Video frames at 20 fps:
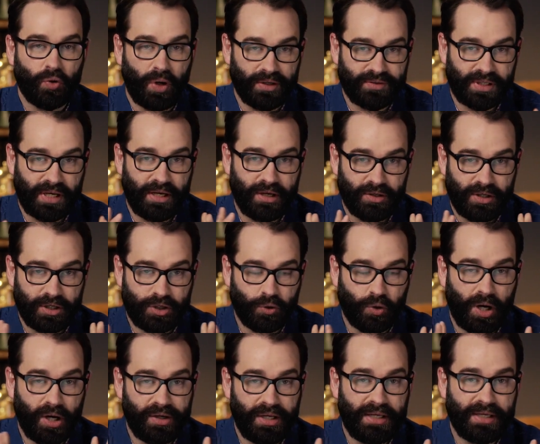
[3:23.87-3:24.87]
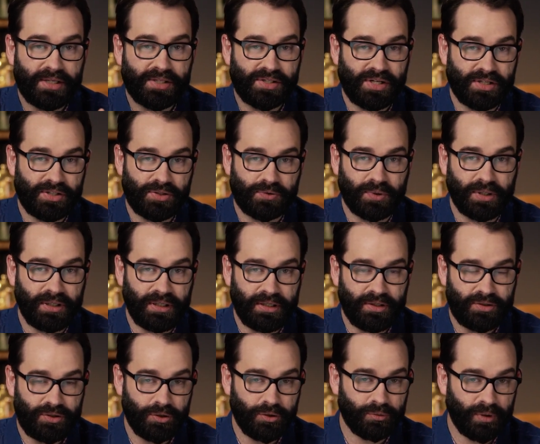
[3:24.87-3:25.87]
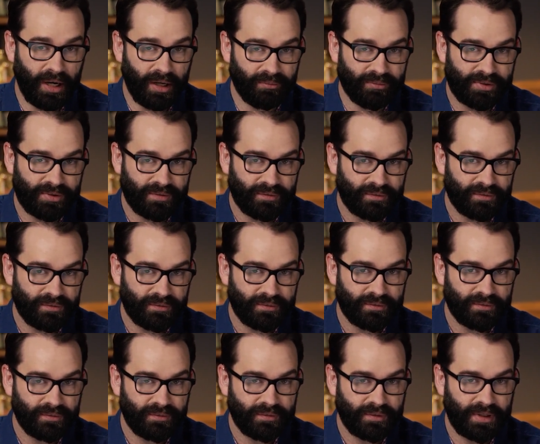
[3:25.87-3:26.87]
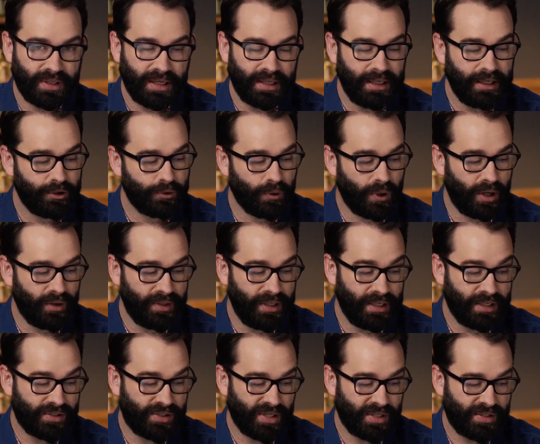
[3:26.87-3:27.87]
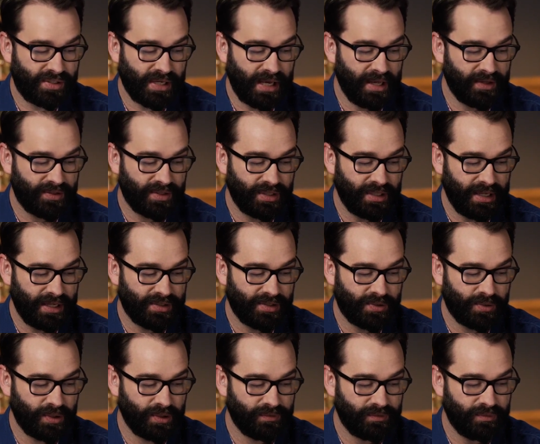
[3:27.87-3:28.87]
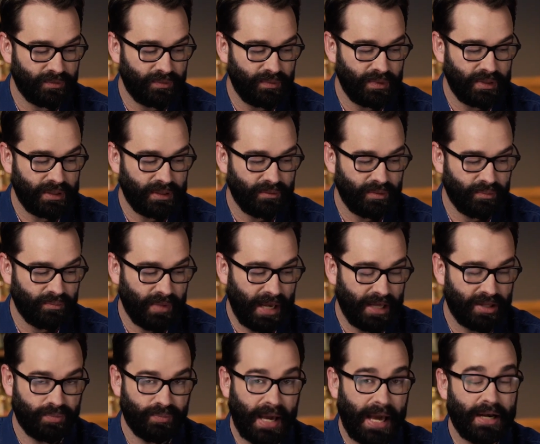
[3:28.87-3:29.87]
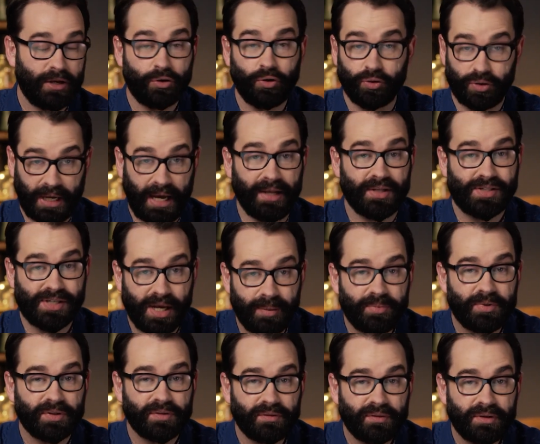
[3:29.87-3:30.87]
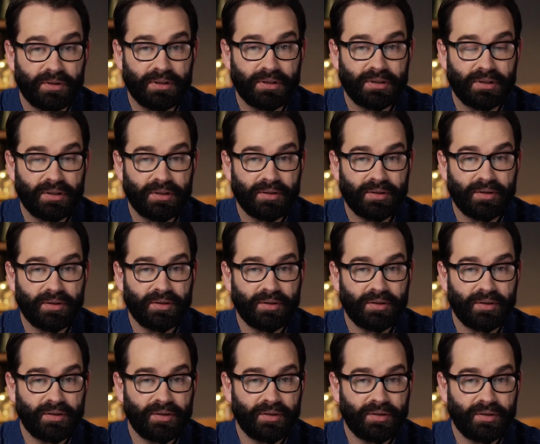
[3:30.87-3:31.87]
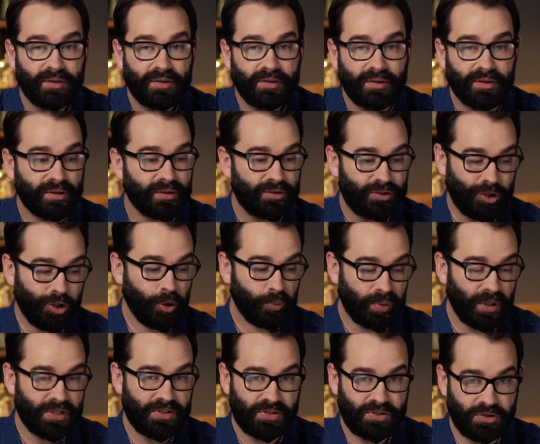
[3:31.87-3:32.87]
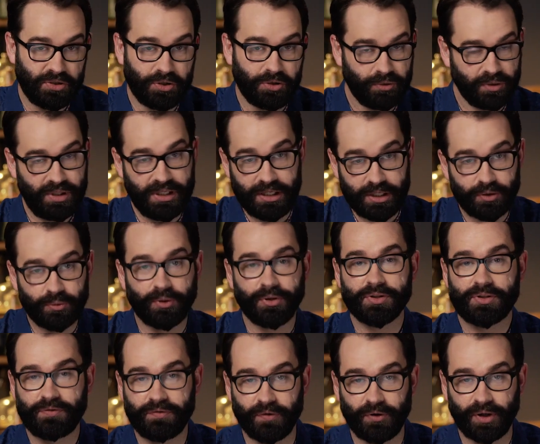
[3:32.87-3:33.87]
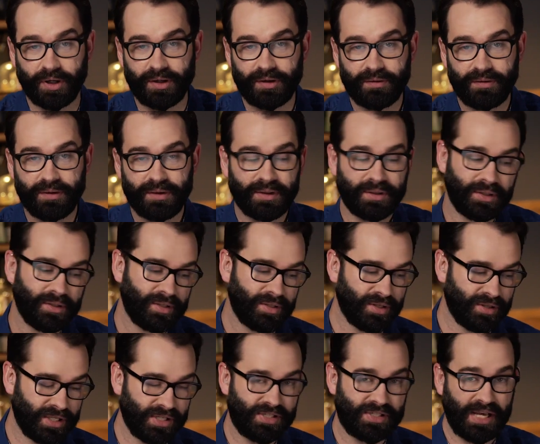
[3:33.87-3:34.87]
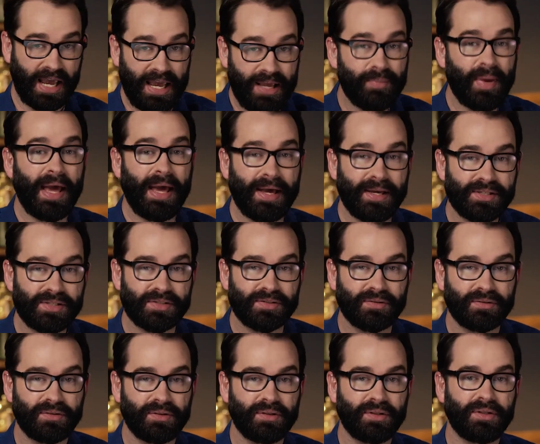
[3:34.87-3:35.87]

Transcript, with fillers: I'll tell you, equality exists really in two realms. Okay, equality exists as a as a sort of mathematical concept. You know, two plus two equals four, the same as.